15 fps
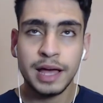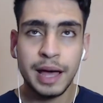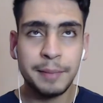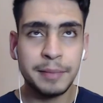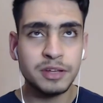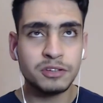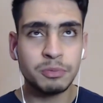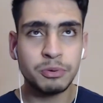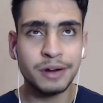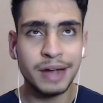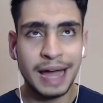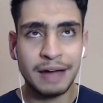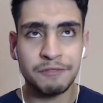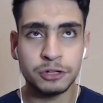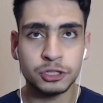I mean, it's a pretty
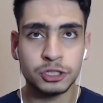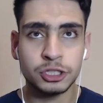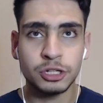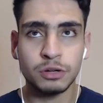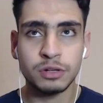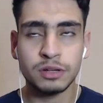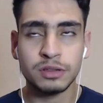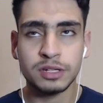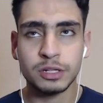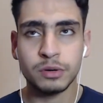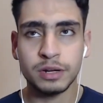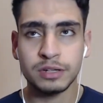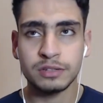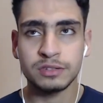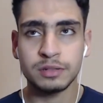average show, nothing
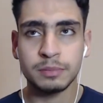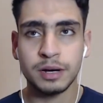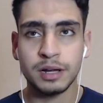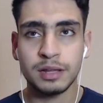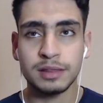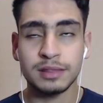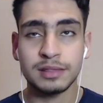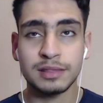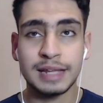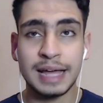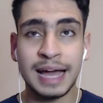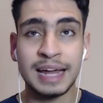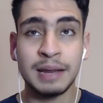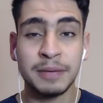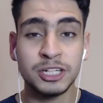crazy, but
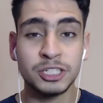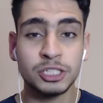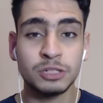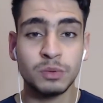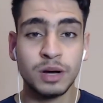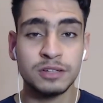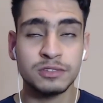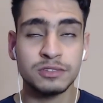animation-wise,